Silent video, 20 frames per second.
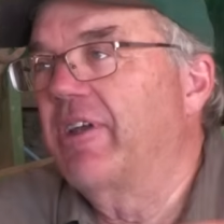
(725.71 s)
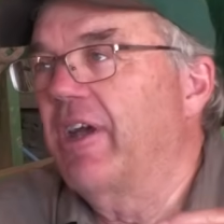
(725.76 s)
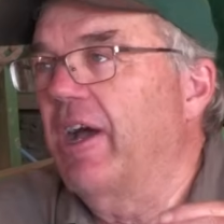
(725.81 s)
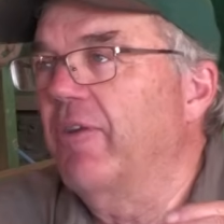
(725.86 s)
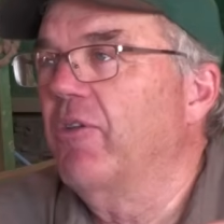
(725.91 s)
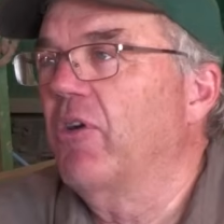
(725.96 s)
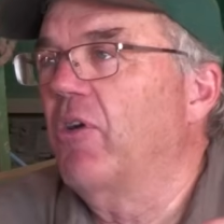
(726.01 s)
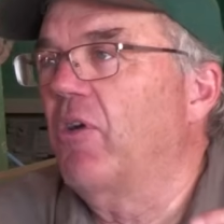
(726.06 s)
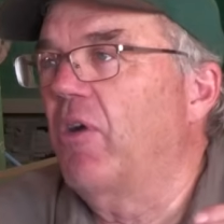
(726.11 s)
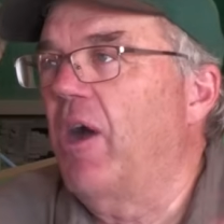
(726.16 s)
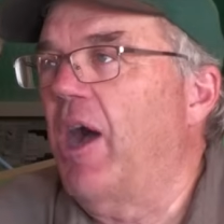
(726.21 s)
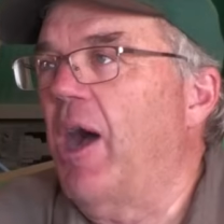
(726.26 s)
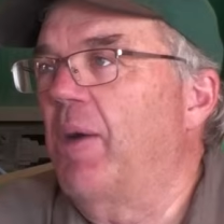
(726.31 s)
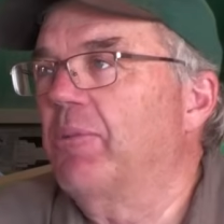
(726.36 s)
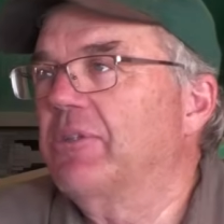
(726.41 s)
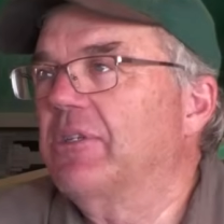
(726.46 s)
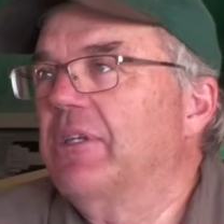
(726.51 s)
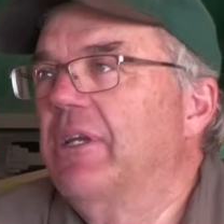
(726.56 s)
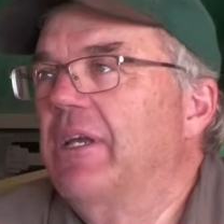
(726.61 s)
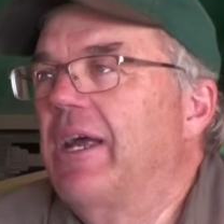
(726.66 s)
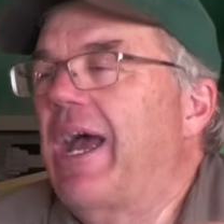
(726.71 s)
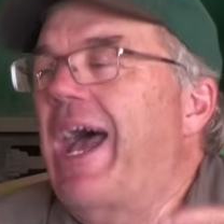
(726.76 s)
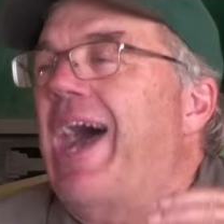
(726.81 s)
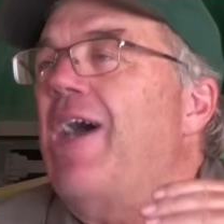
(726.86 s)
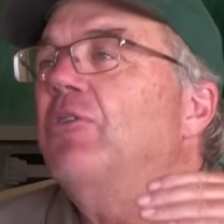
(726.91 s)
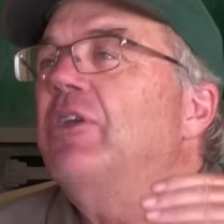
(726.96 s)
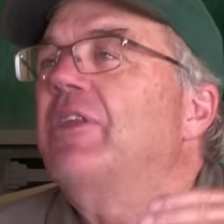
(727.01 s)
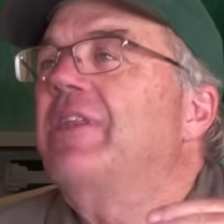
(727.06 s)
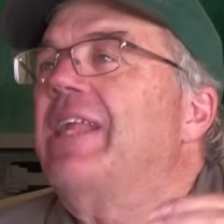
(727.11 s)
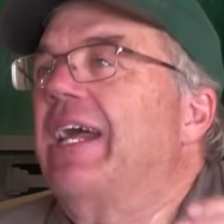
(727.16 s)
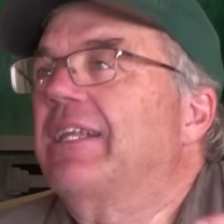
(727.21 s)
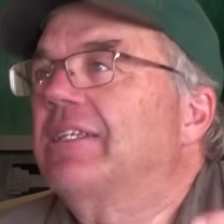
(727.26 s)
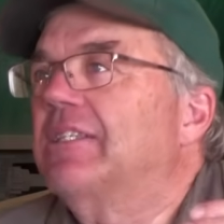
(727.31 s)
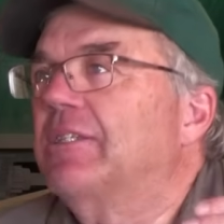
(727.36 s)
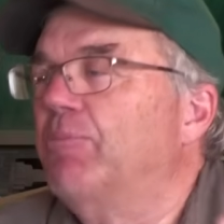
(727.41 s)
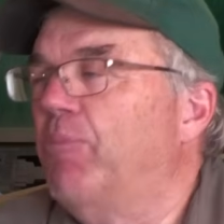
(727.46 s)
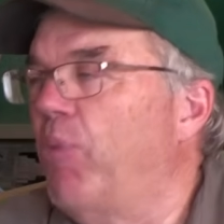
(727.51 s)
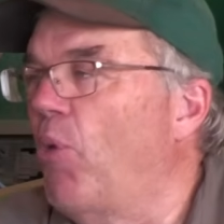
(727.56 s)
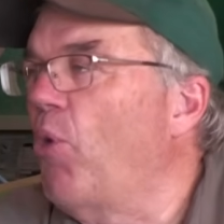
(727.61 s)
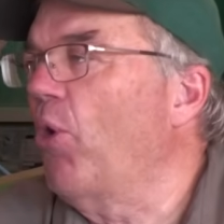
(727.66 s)
cover crops, how did that
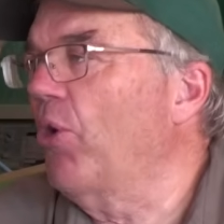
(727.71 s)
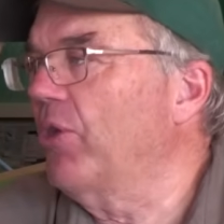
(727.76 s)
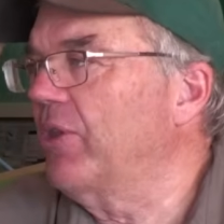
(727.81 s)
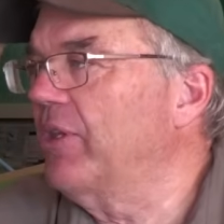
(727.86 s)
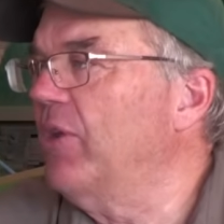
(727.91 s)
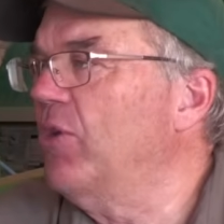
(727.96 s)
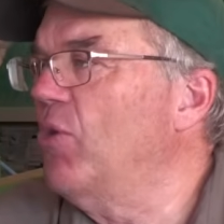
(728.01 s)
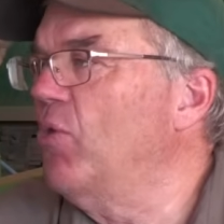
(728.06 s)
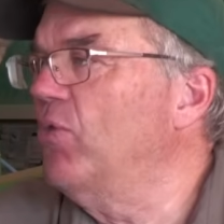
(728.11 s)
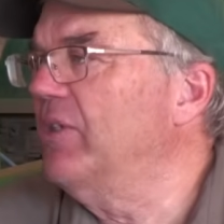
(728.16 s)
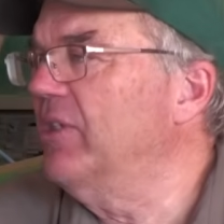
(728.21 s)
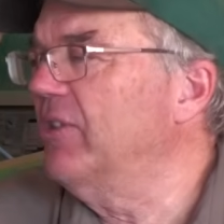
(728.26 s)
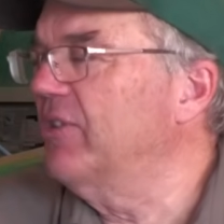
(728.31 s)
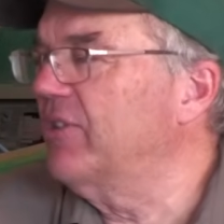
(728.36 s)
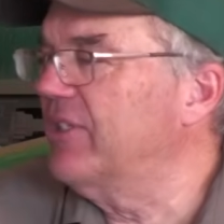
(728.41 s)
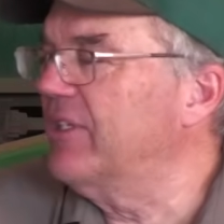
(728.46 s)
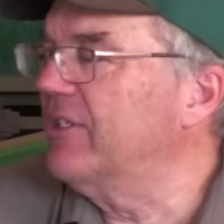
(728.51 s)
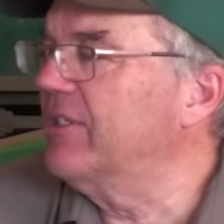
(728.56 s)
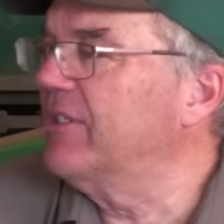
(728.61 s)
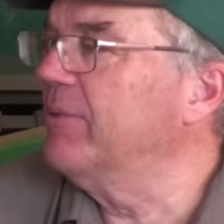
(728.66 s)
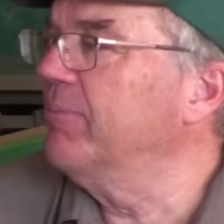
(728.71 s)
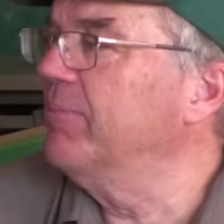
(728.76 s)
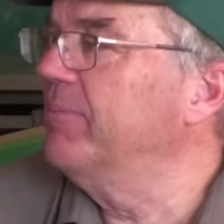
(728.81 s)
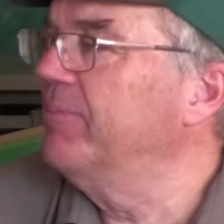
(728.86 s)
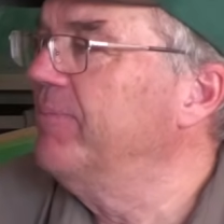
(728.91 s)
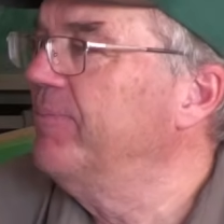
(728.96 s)
support the no-till system?